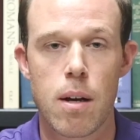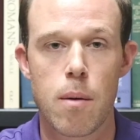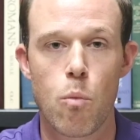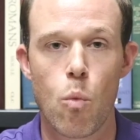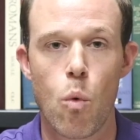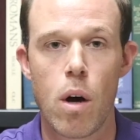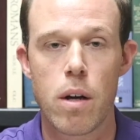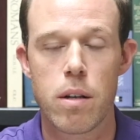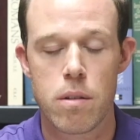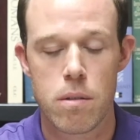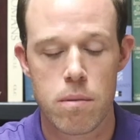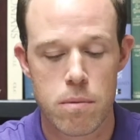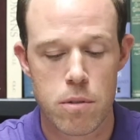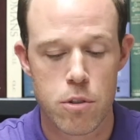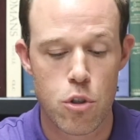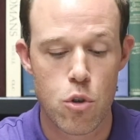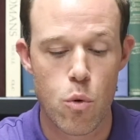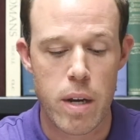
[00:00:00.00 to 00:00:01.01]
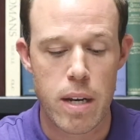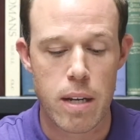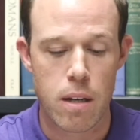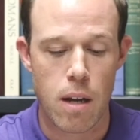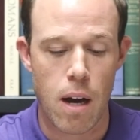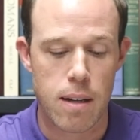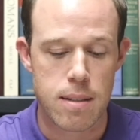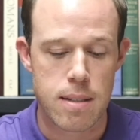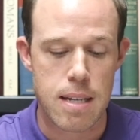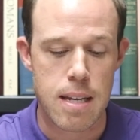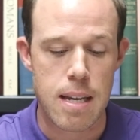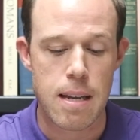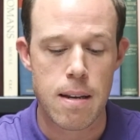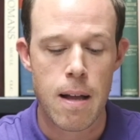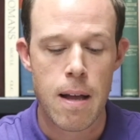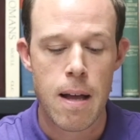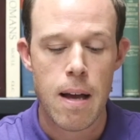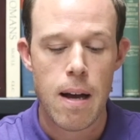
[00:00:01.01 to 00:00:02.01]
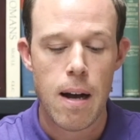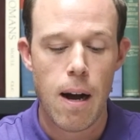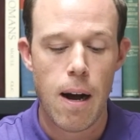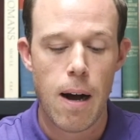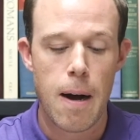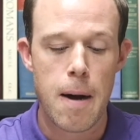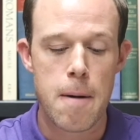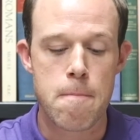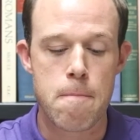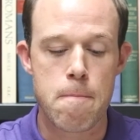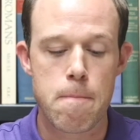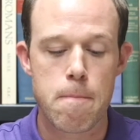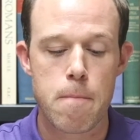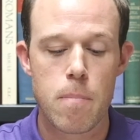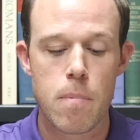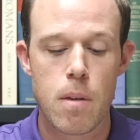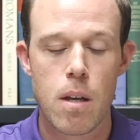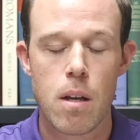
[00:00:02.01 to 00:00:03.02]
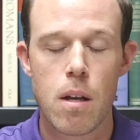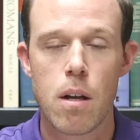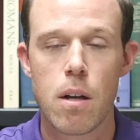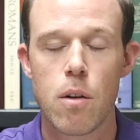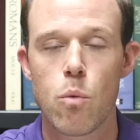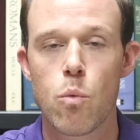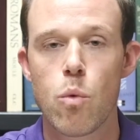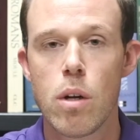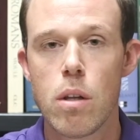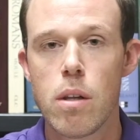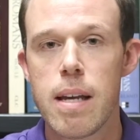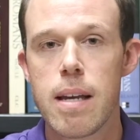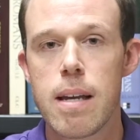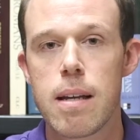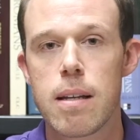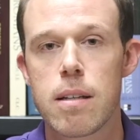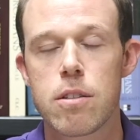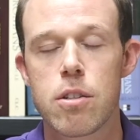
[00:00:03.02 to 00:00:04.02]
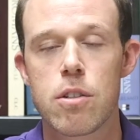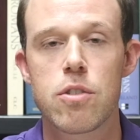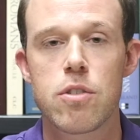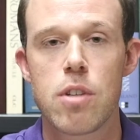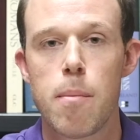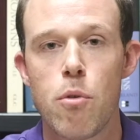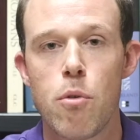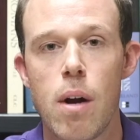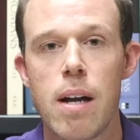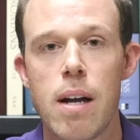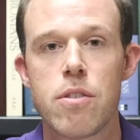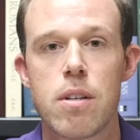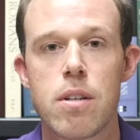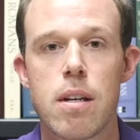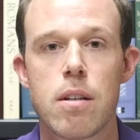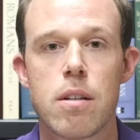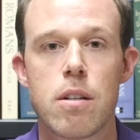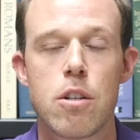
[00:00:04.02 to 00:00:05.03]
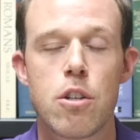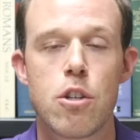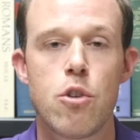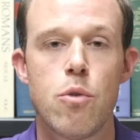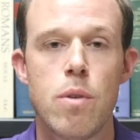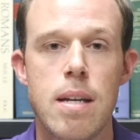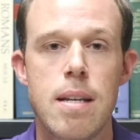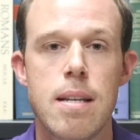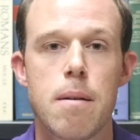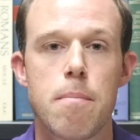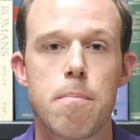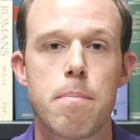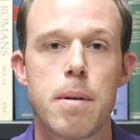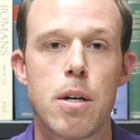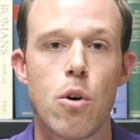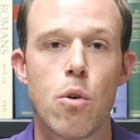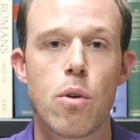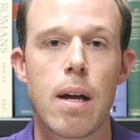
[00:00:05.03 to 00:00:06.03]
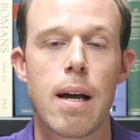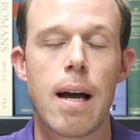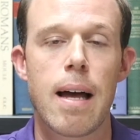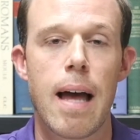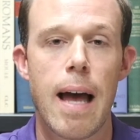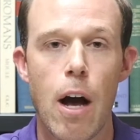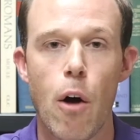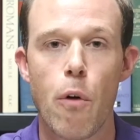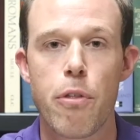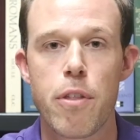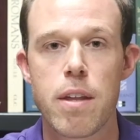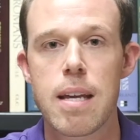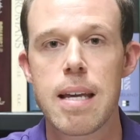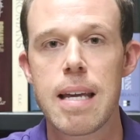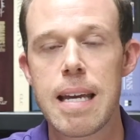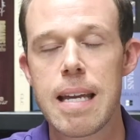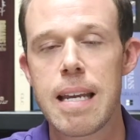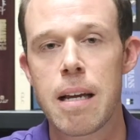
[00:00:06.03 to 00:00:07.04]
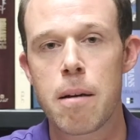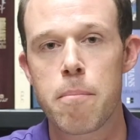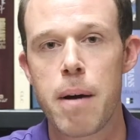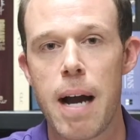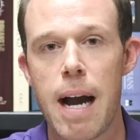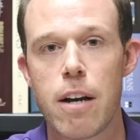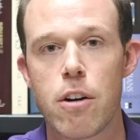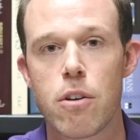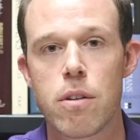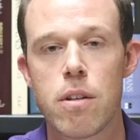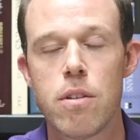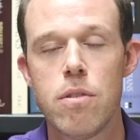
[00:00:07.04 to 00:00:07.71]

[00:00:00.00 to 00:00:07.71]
what to eat and not to eat, really to summarize it, you need to build a healthy eating pattern.